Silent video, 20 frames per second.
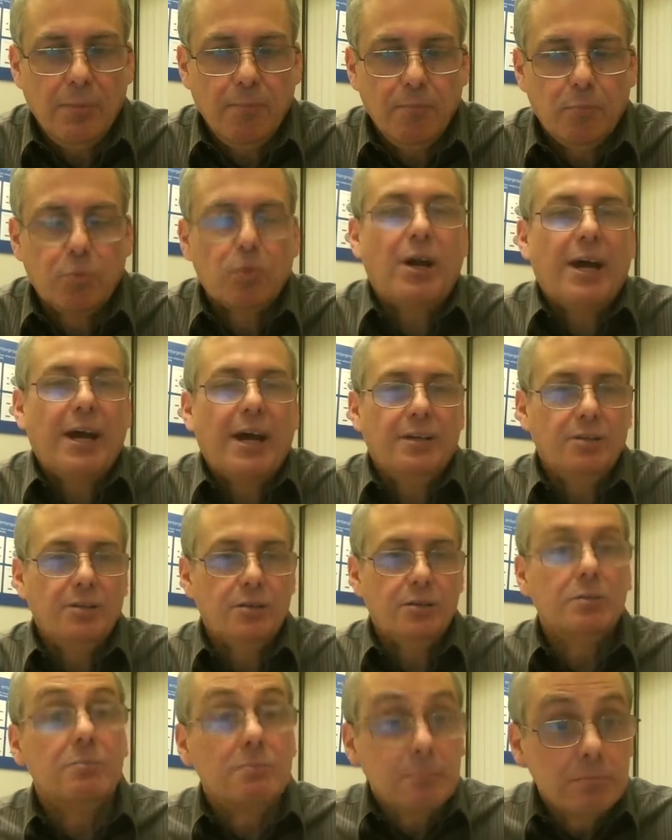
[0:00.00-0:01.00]

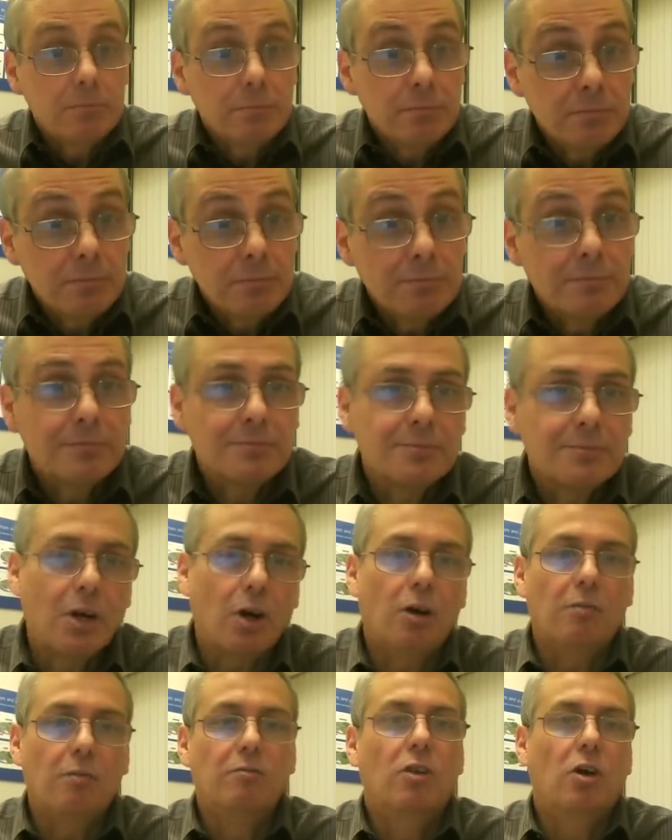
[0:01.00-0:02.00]
brand
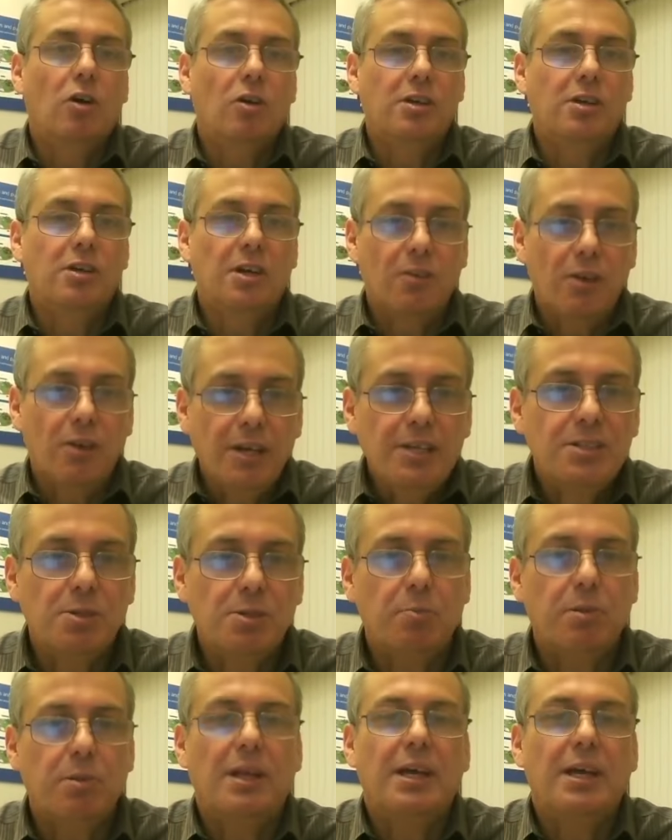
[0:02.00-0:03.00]
of Nokia into
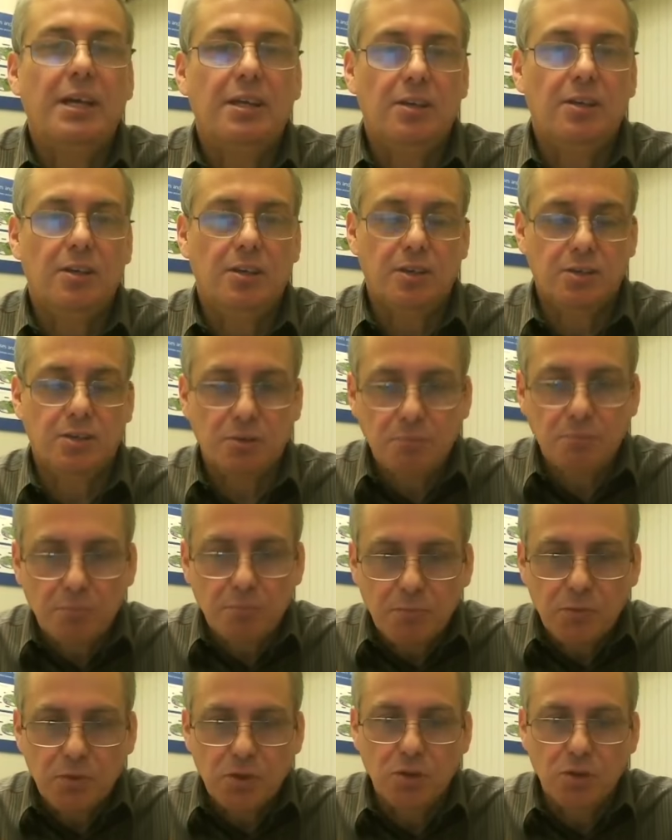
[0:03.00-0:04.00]
play here
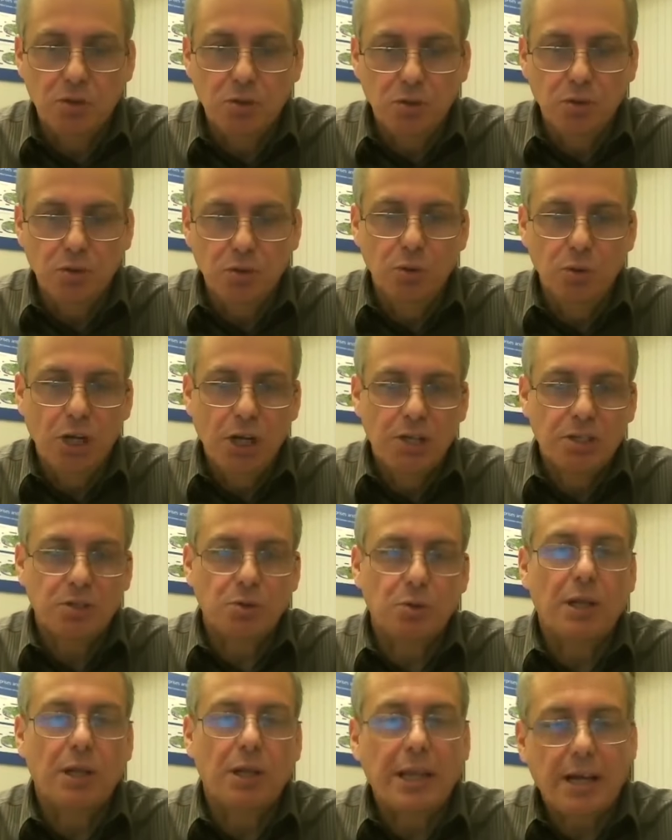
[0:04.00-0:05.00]
to
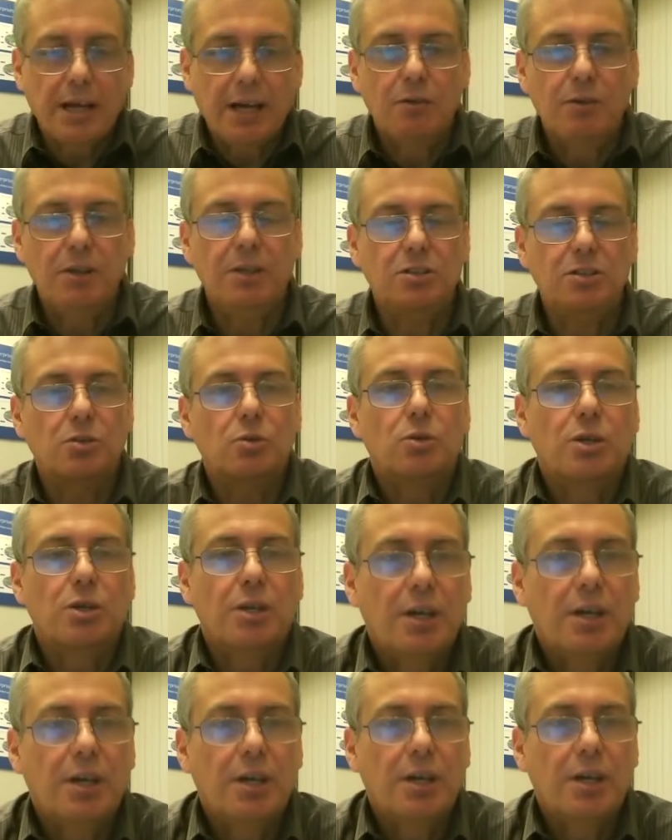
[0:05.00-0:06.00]
allow these
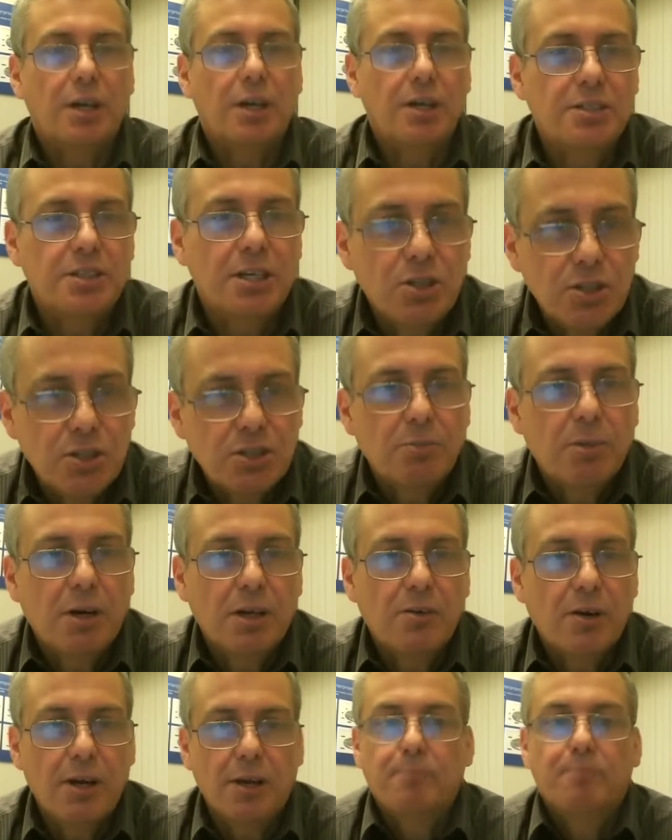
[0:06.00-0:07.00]
organizations to
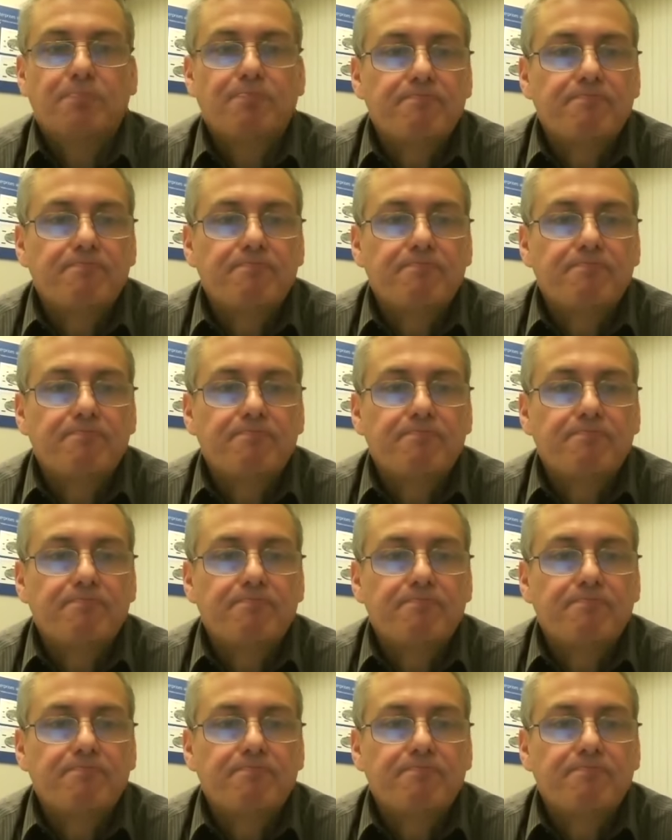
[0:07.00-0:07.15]
migrate.